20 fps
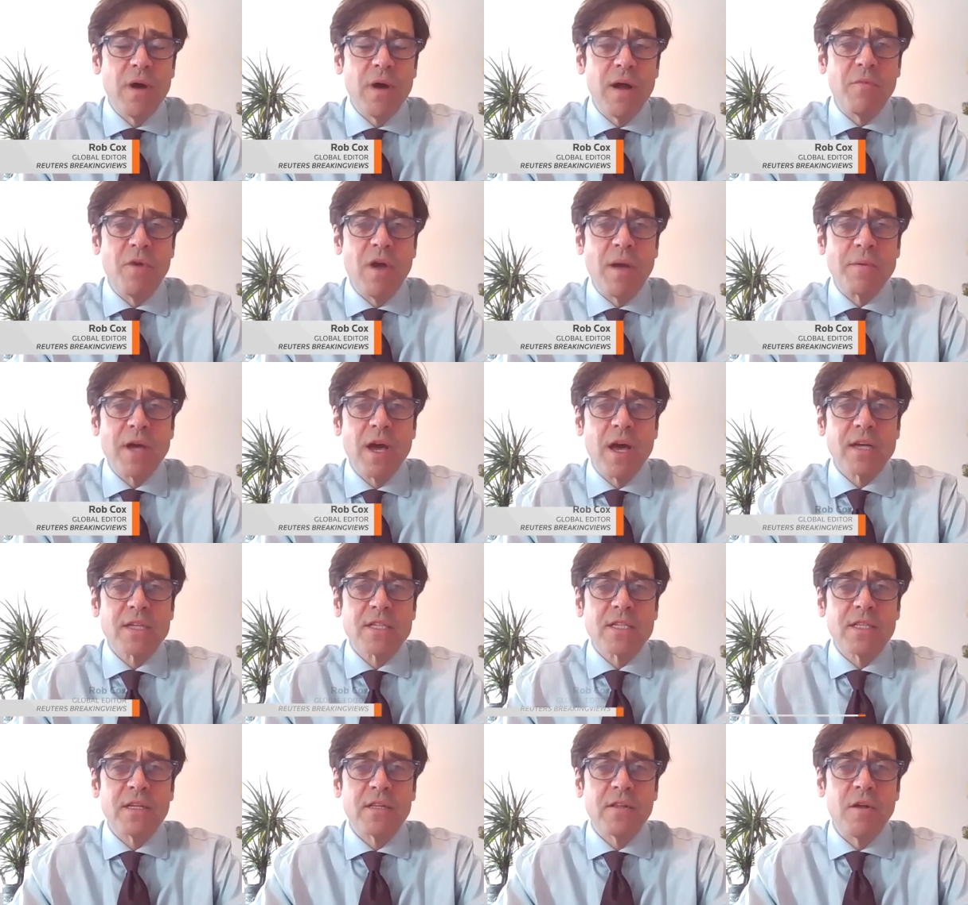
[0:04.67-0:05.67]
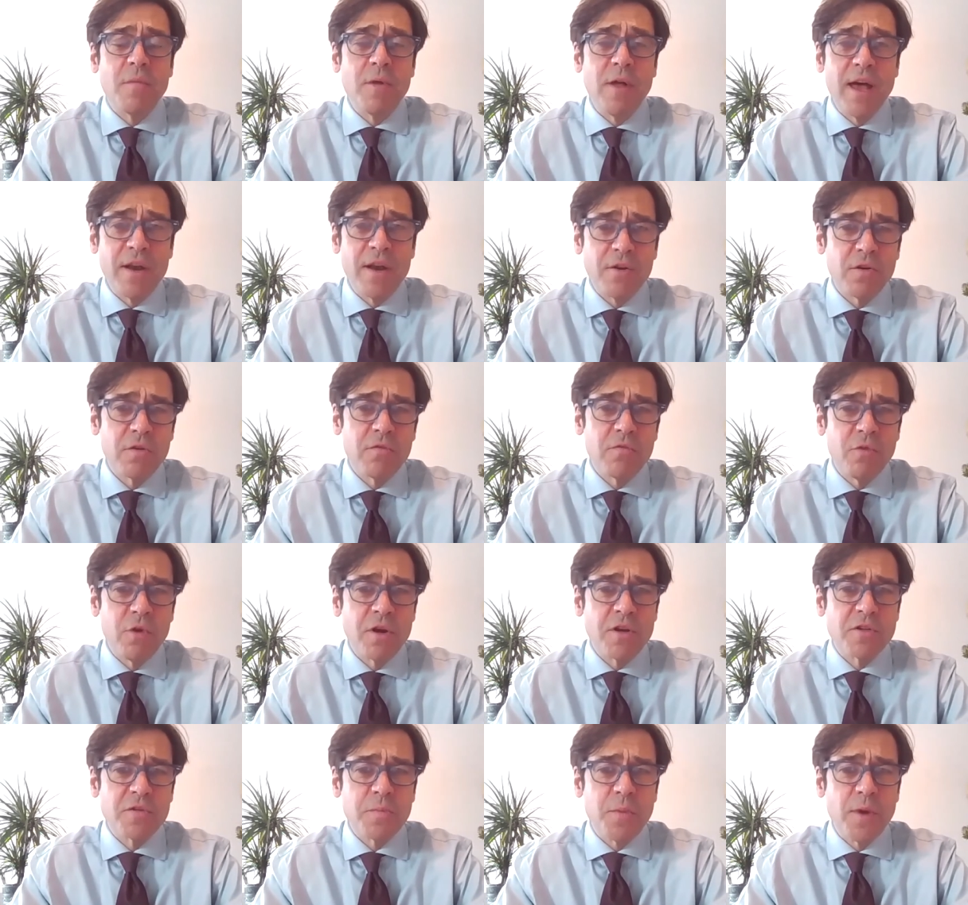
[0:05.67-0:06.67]
I'm Rob Cox, the global editor of
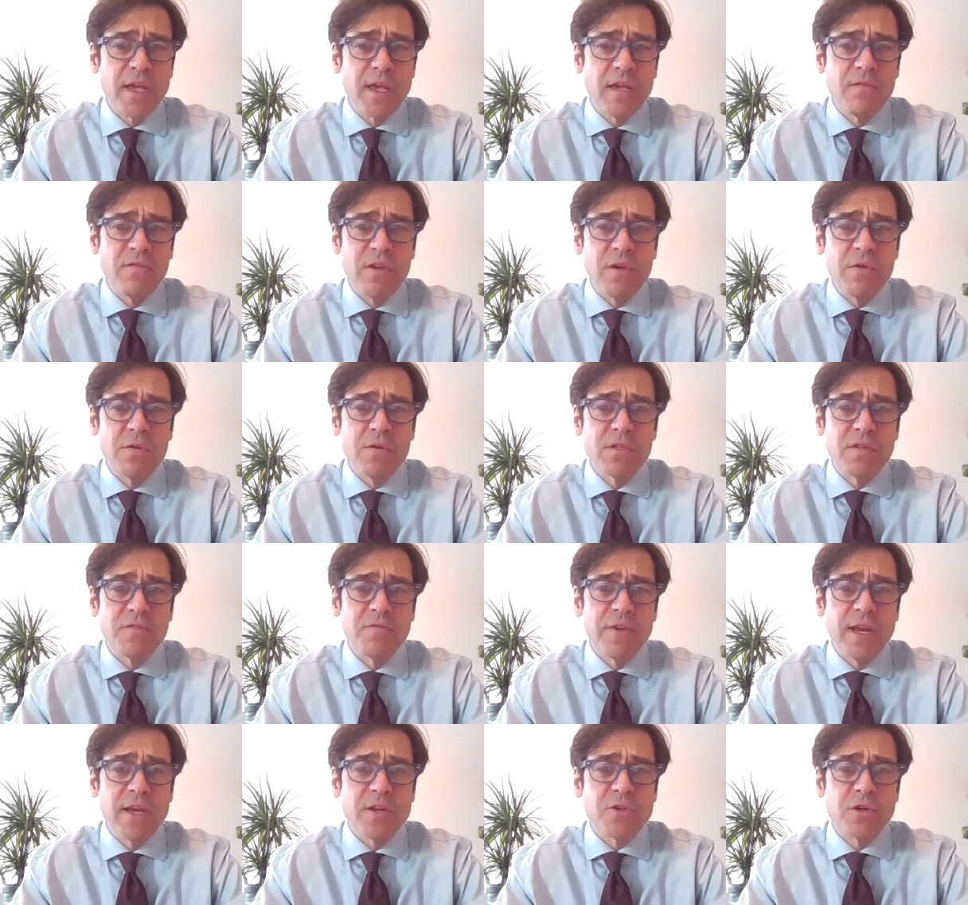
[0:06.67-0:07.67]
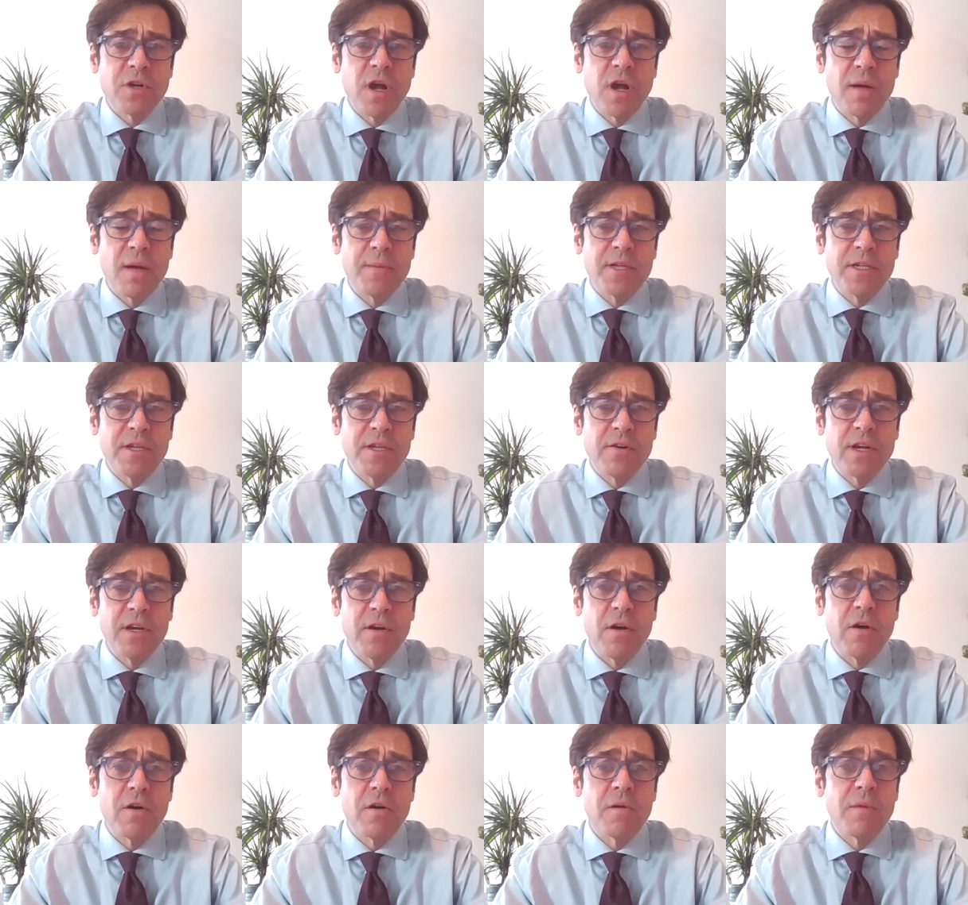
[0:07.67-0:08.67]
Reuters Breakingviews, the financial commentary
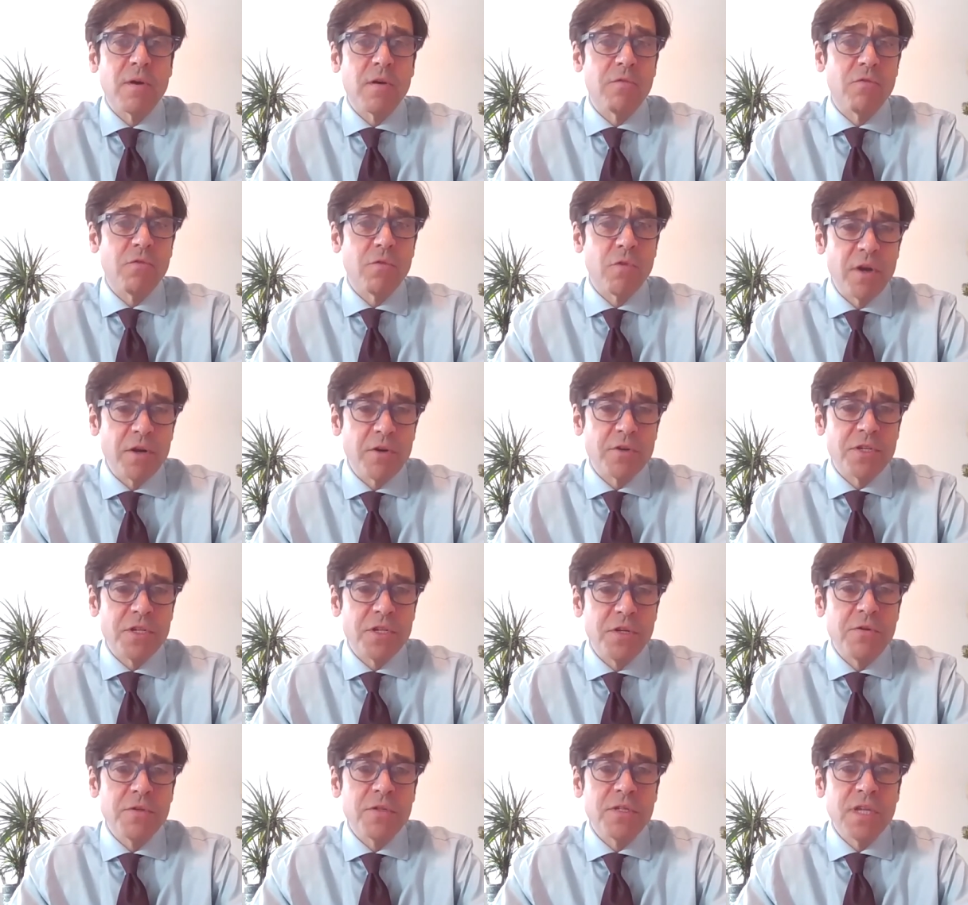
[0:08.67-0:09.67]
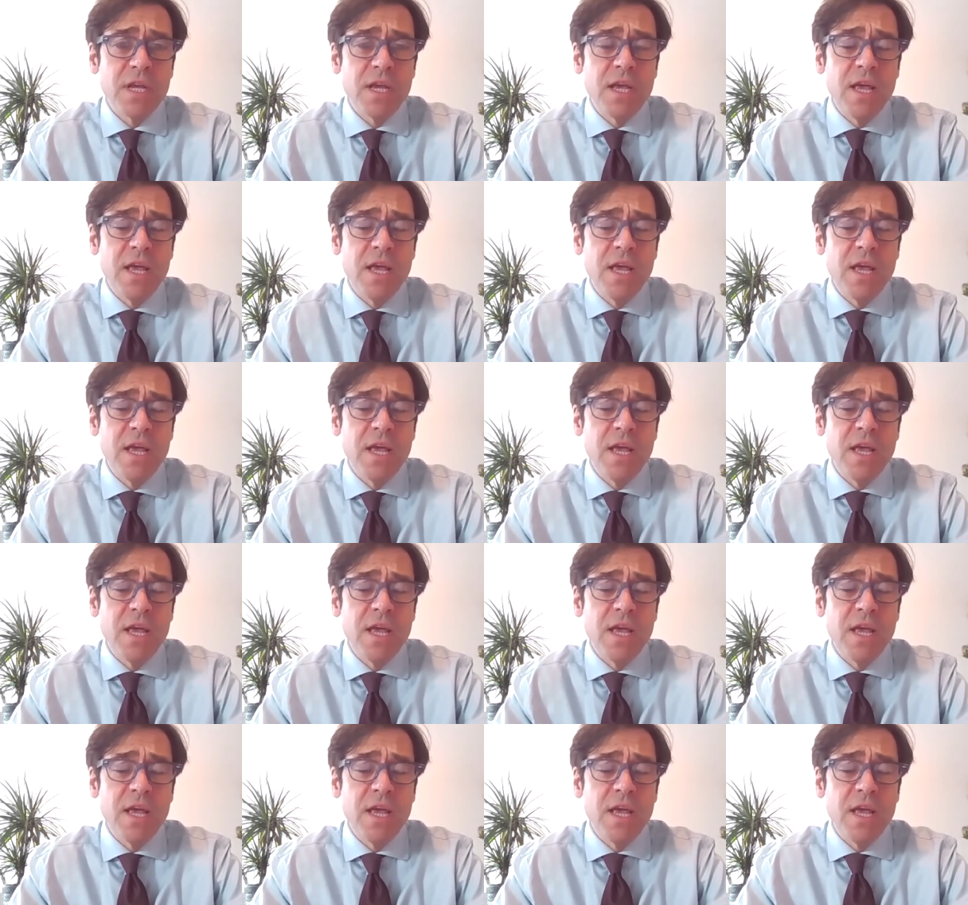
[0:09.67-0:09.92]
arm of Reuters News.